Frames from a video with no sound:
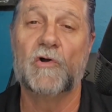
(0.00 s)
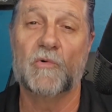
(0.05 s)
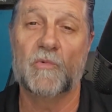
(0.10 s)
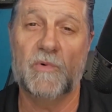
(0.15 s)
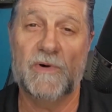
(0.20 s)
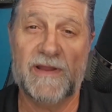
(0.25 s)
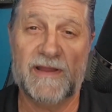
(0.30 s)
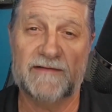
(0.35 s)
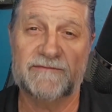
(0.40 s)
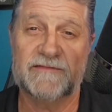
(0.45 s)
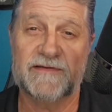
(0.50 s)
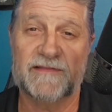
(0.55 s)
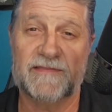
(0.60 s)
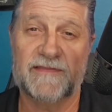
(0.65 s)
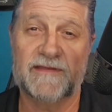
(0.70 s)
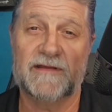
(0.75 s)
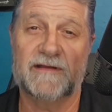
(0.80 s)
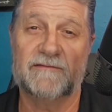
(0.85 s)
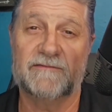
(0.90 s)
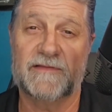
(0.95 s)
we have to
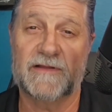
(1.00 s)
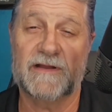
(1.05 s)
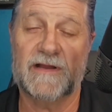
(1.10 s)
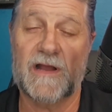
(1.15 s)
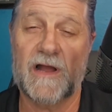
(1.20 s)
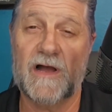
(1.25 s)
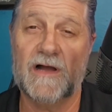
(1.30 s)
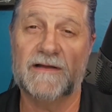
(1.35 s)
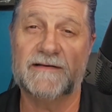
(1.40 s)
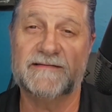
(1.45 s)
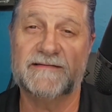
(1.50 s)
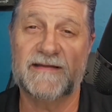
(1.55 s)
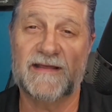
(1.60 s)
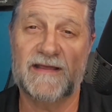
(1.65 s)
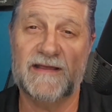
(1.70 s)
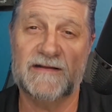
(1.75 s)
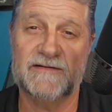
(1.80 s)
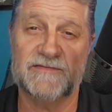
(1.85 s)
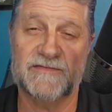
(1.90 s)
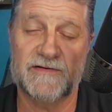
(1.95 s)
think of the
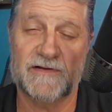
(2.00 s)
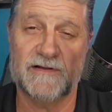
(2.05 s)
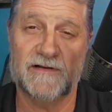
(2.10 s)
context